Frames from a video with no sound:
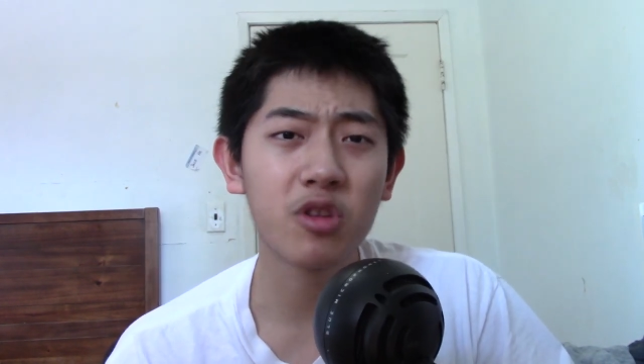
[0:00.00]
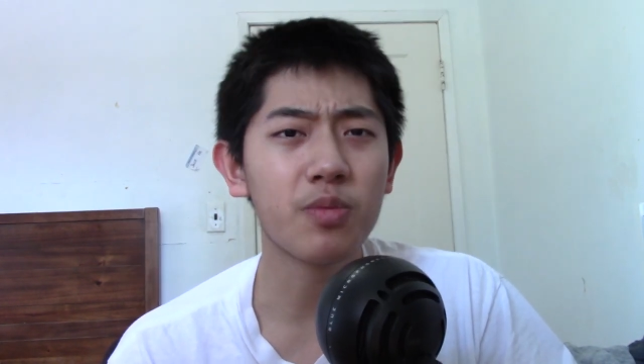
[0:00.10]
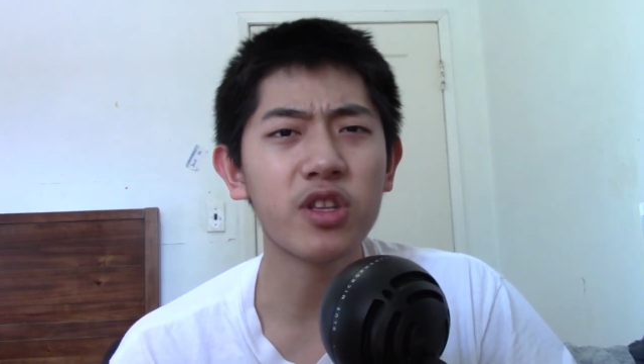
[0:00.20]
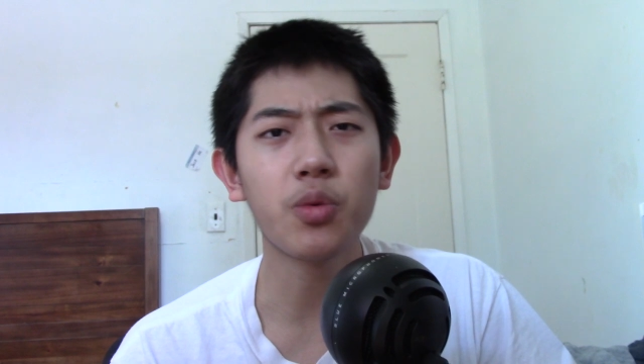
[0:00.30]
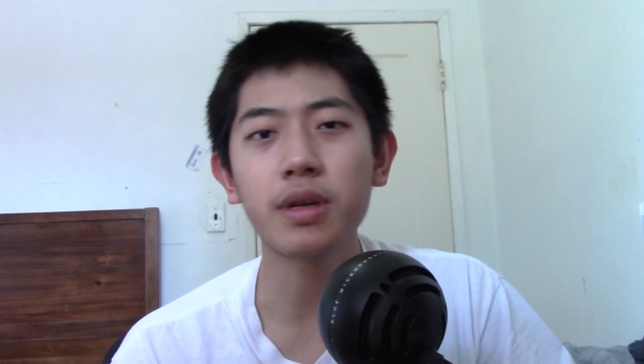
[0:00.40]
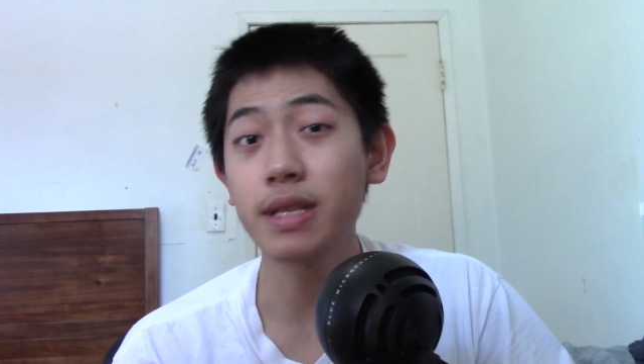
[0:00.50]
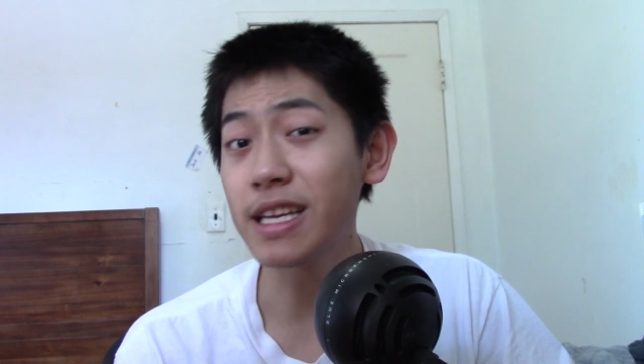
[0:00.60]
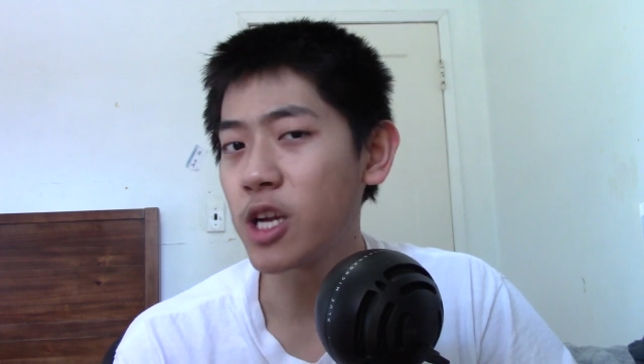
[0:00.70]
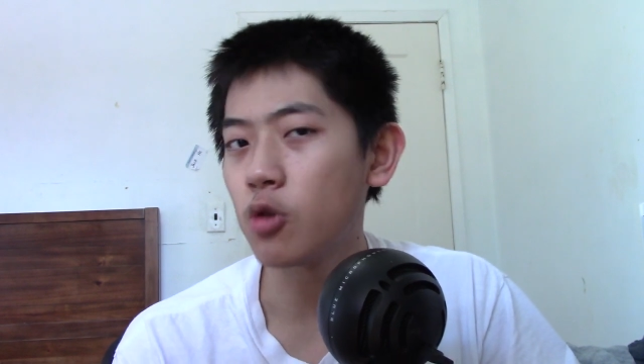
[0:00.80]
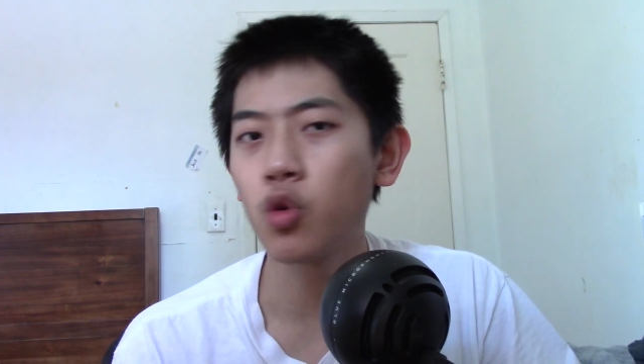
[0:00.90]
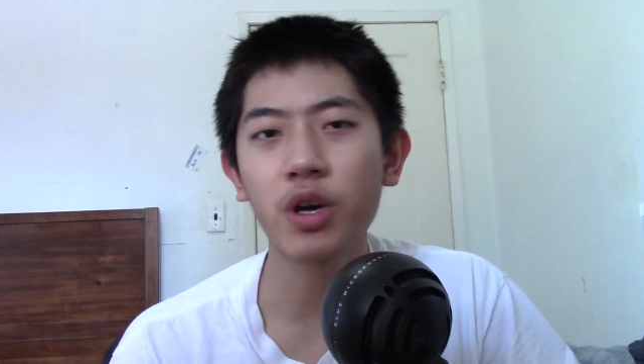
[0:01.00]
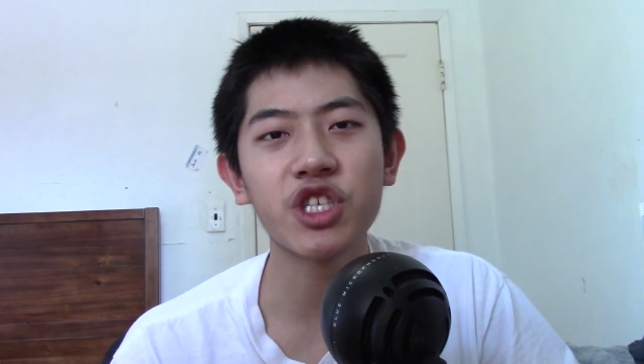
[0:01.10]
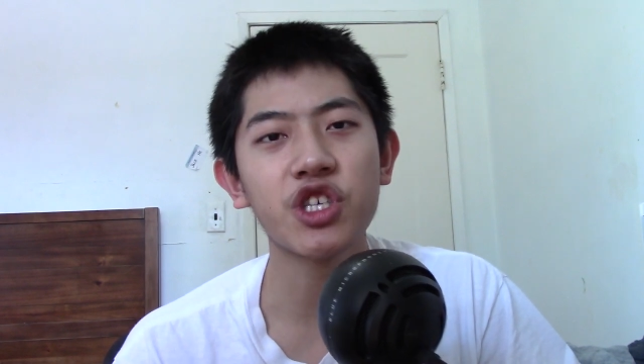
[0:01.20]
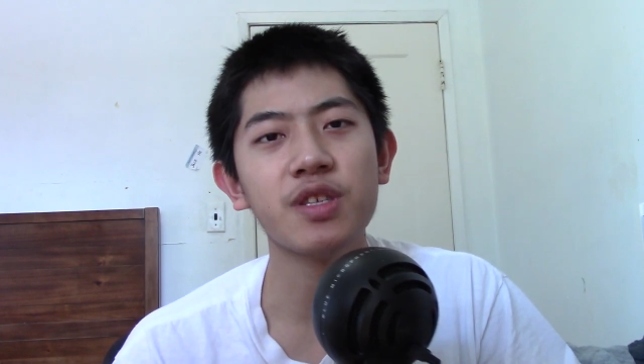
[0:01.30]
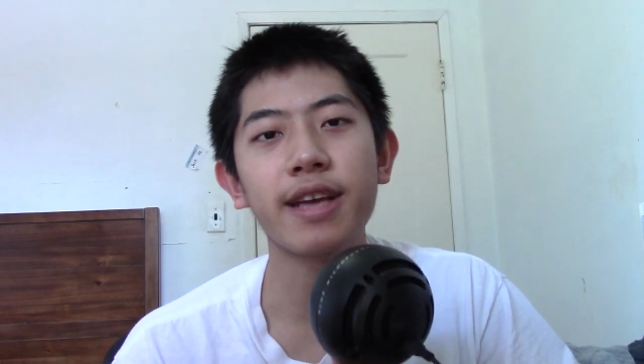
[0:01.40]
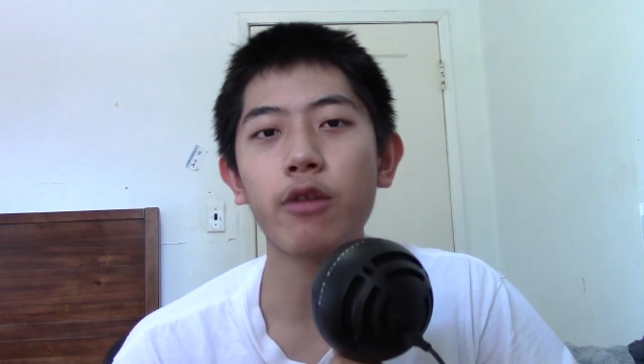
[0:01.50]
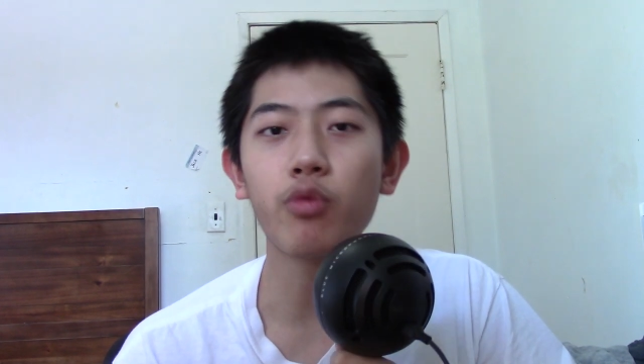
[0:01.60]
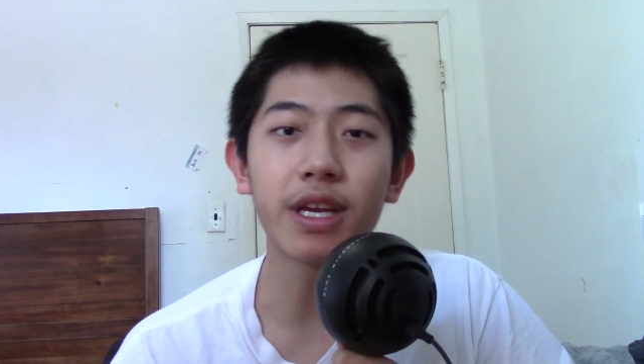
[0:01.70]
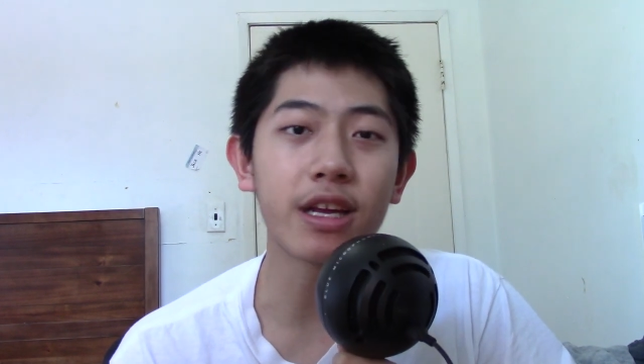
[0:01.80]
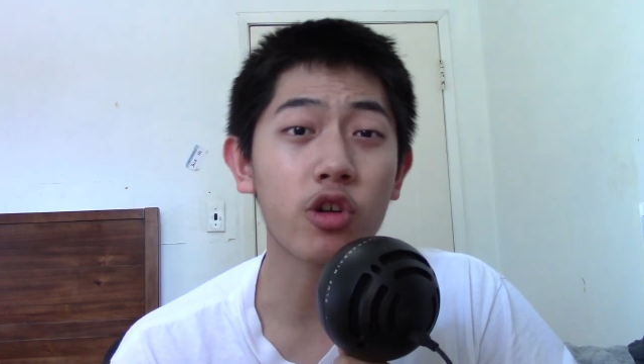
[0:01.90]
to be doing lead code questions and
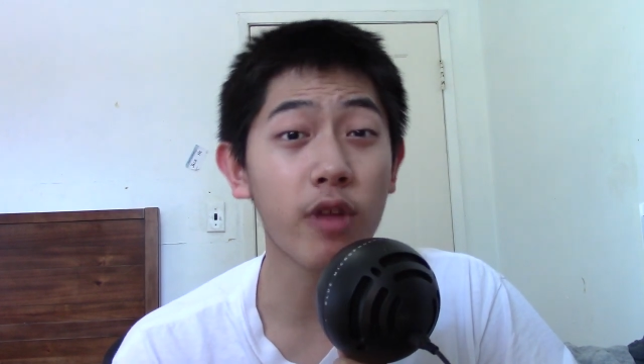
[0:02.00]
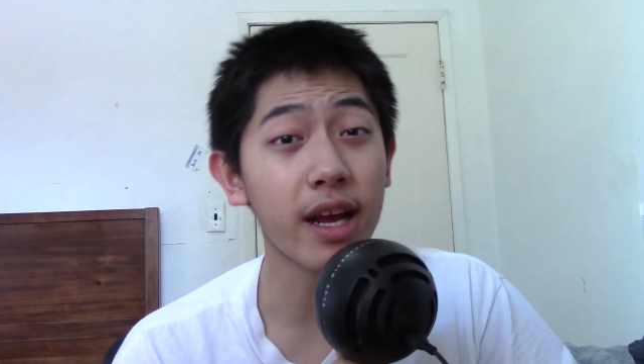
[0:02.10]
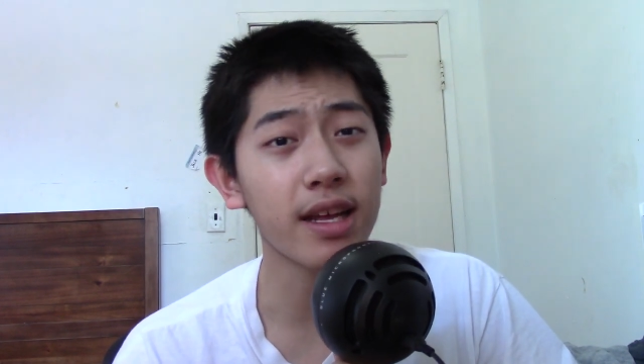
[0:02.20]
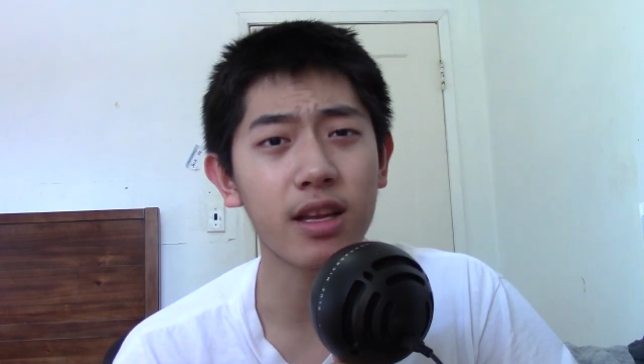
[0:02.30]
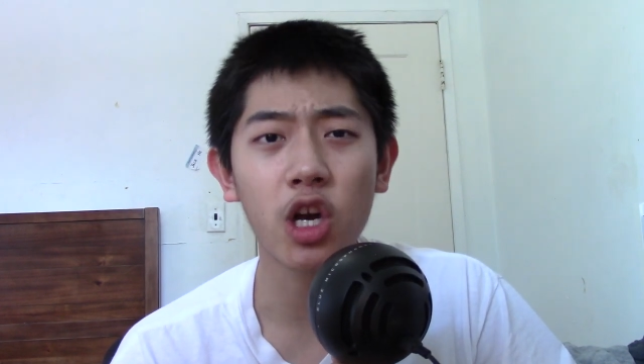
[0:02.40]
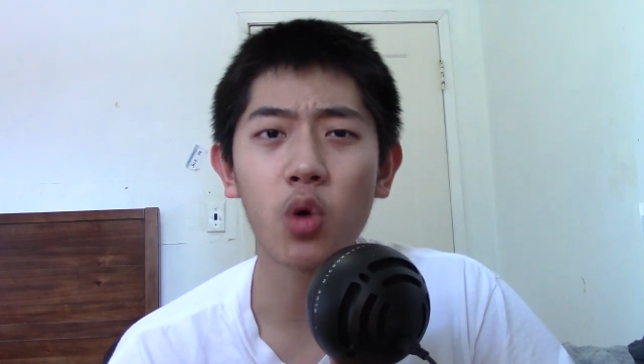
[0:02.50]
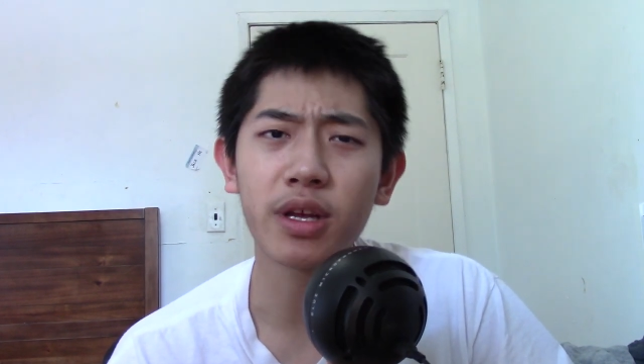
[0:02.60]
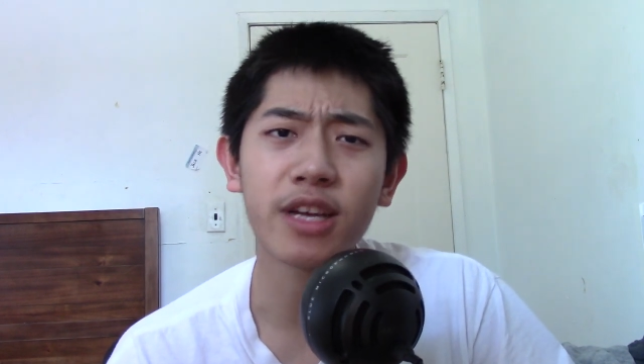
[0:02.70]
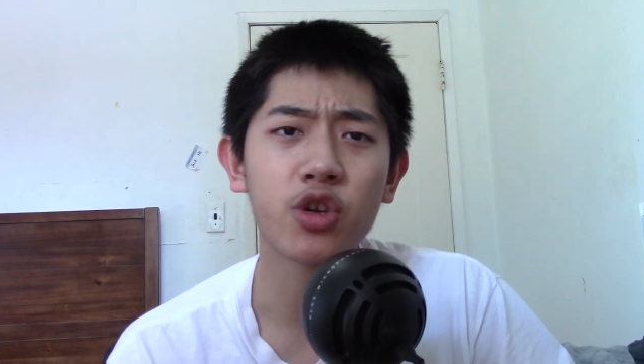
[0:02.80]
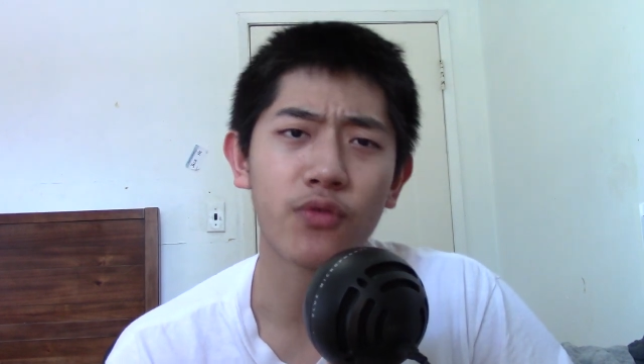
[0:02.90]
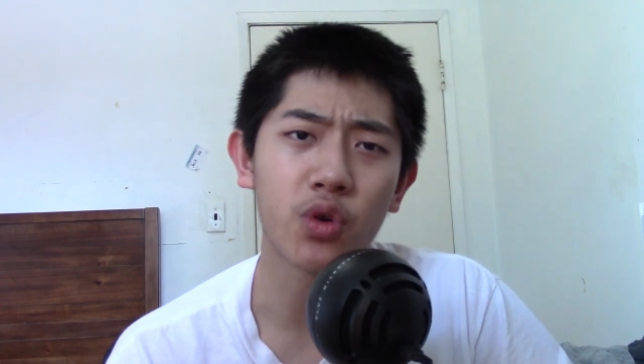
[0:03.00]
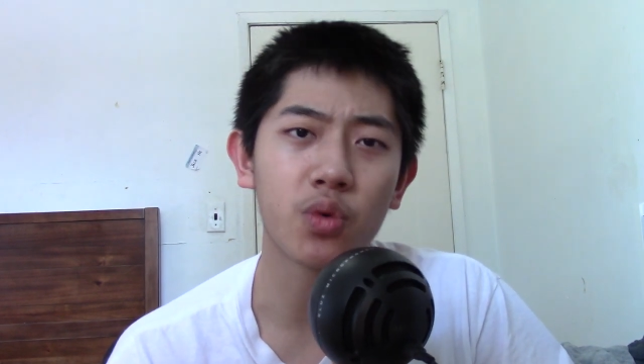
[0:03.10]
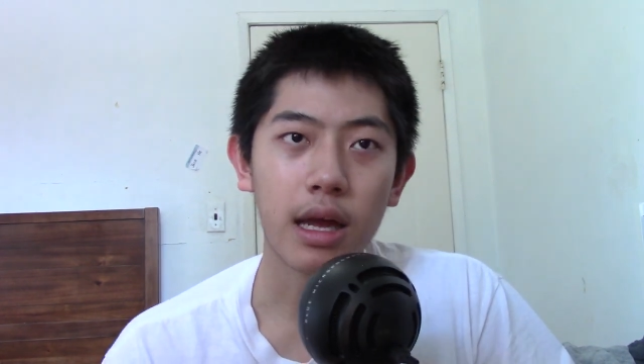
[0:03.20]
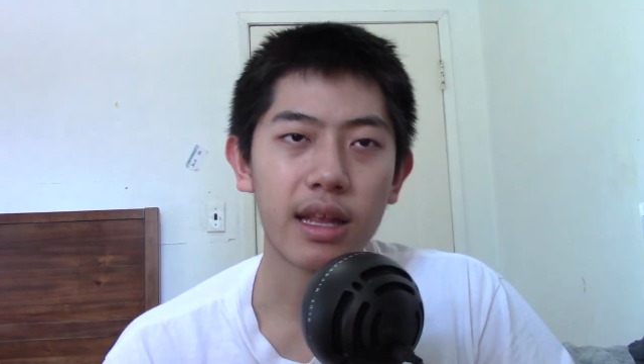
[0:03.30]
reading Cracking the Coding interview.